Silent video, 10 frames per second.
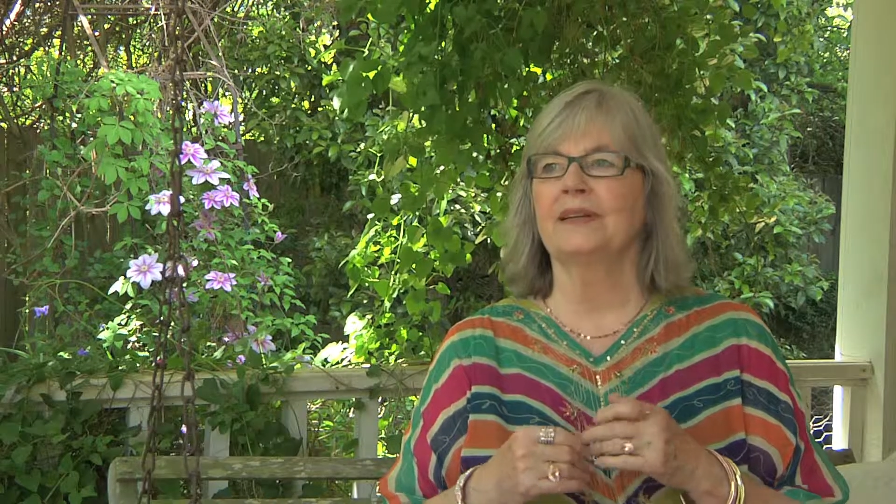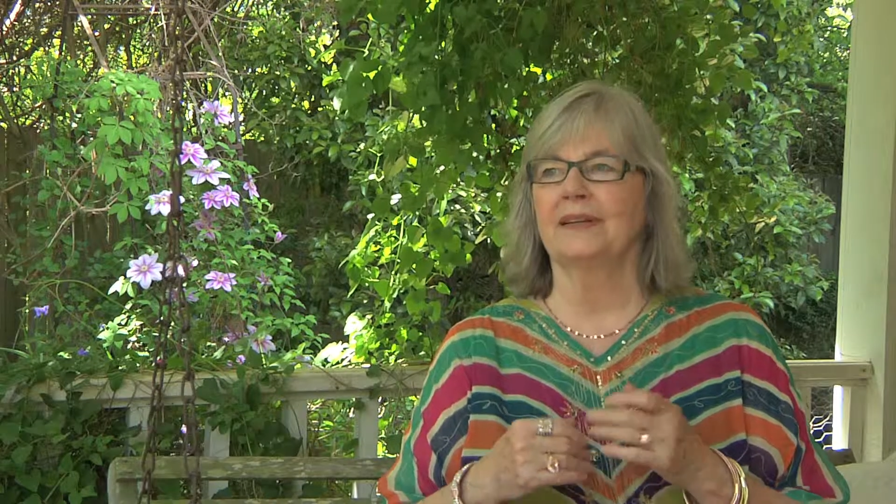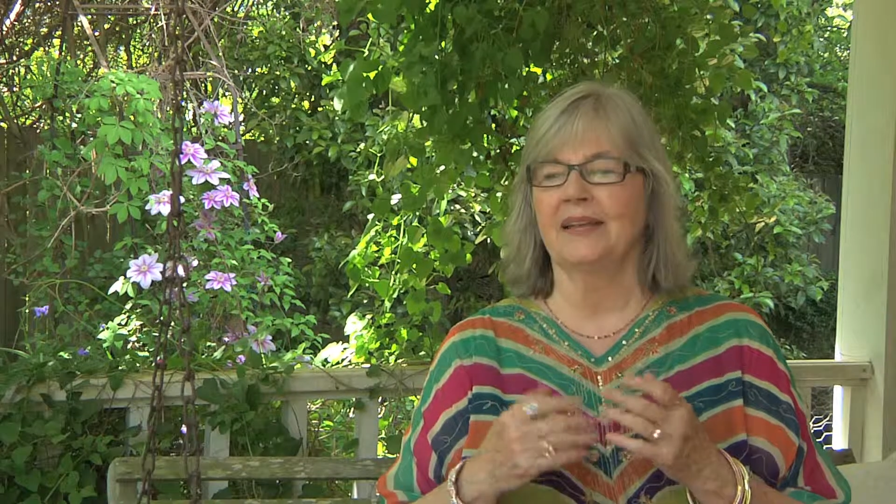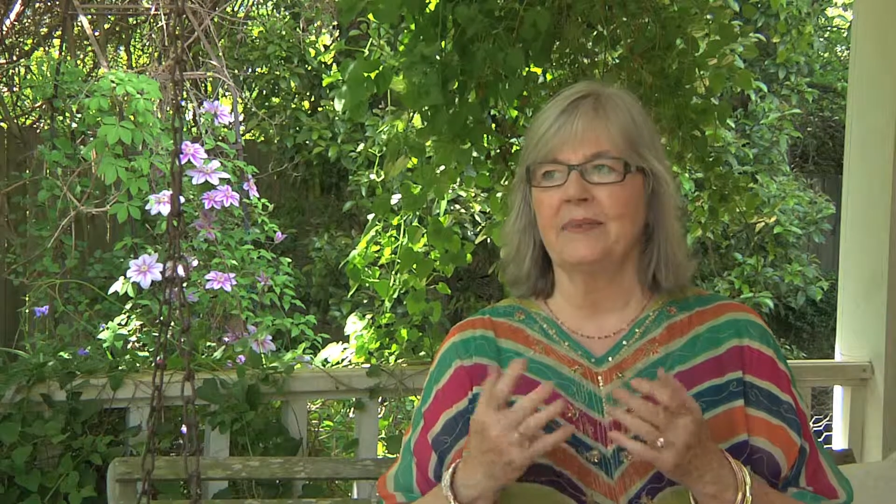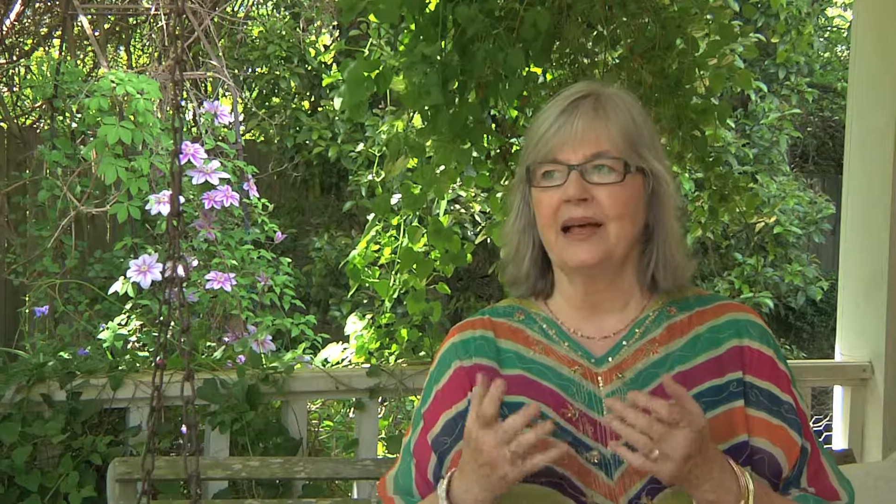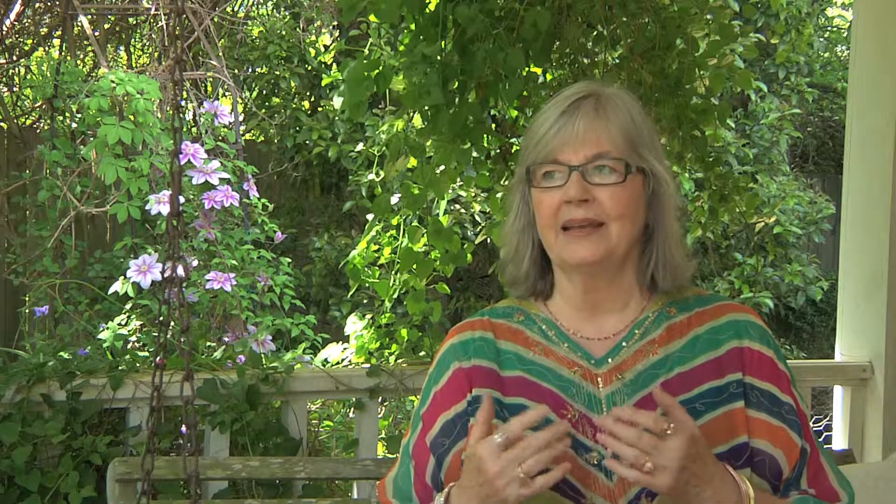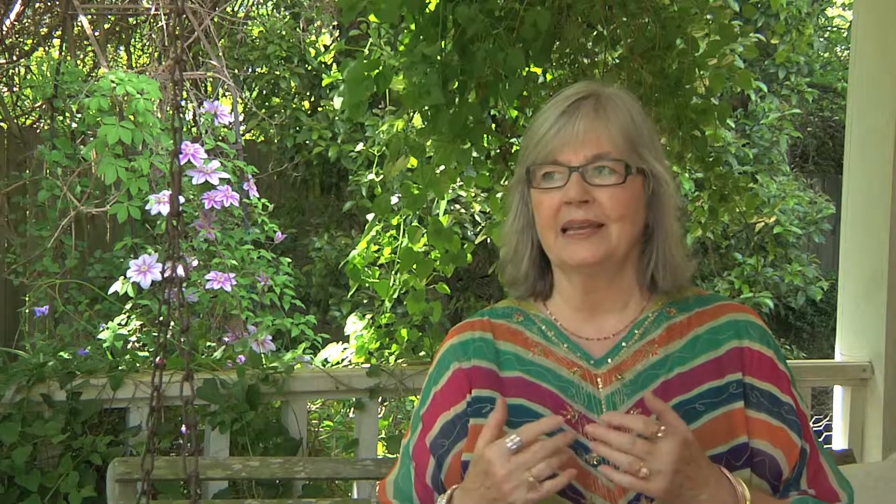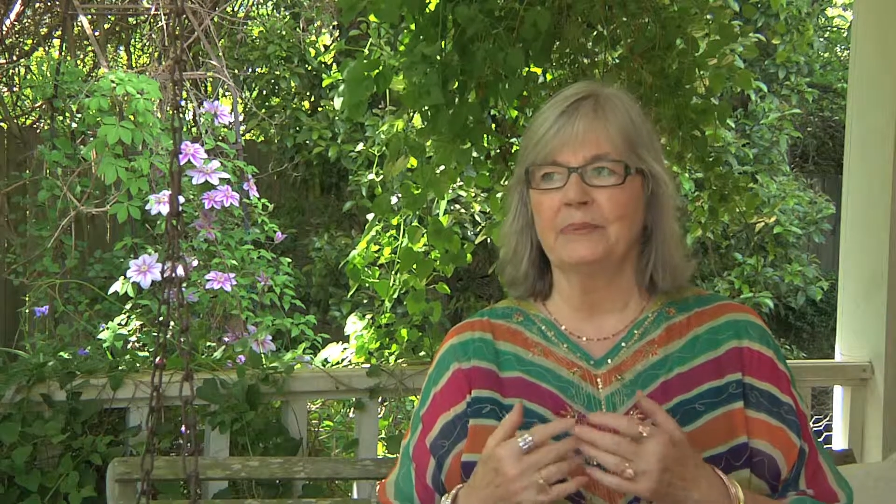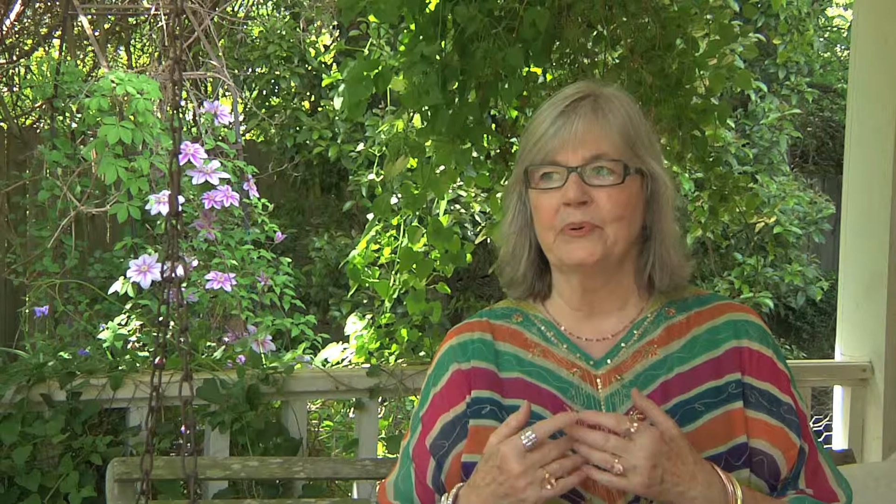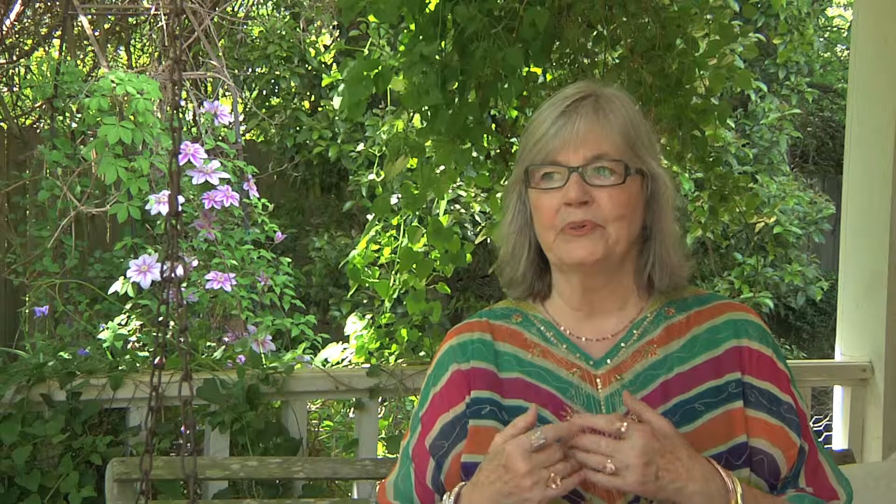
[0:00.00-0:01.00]
dilemma I
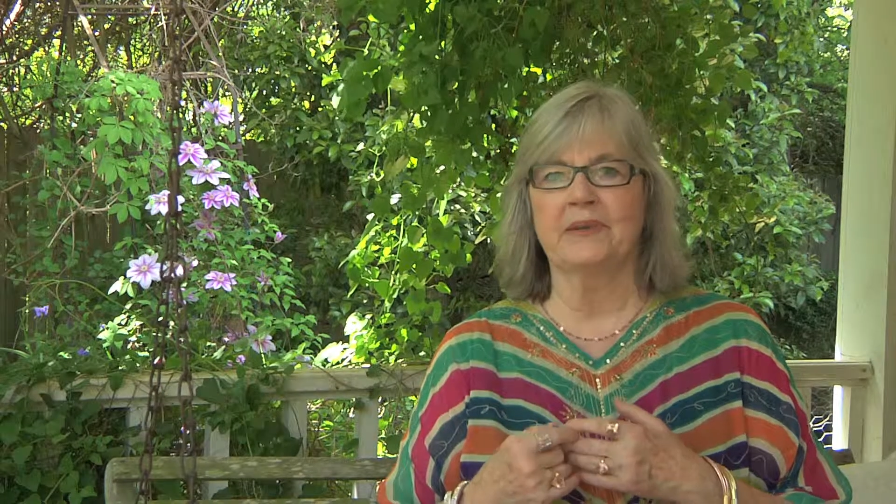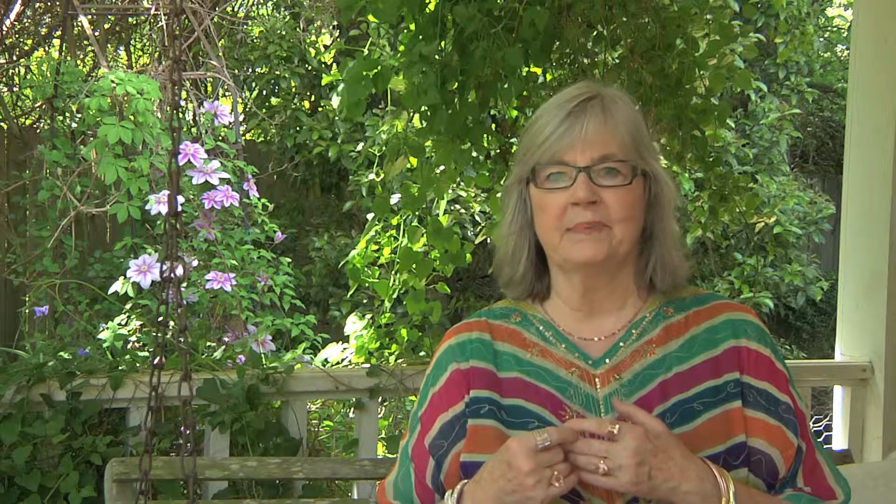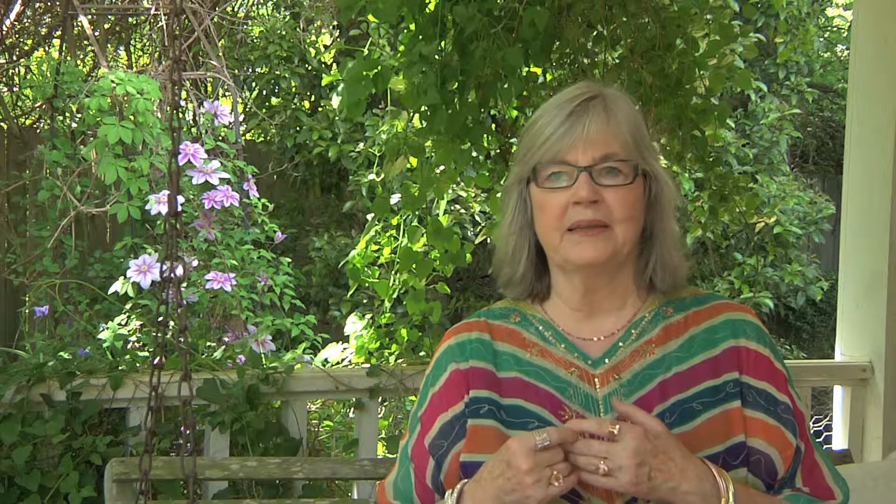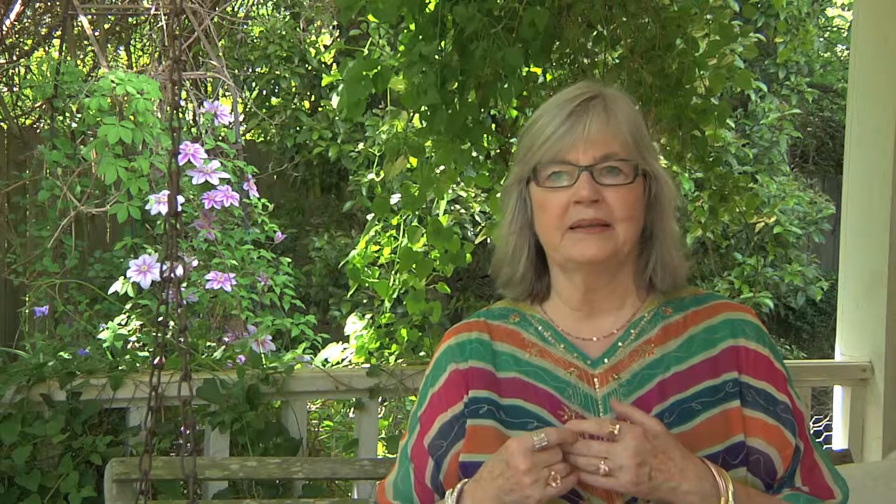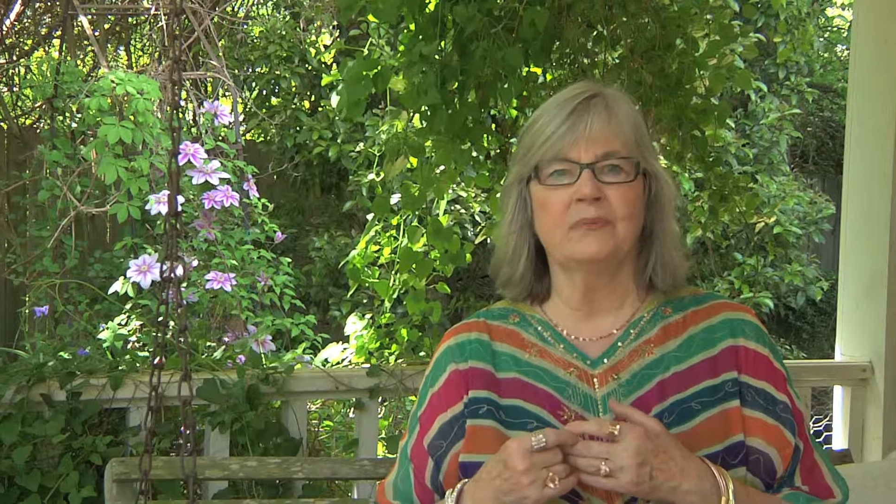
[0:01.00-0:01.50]
can put them in,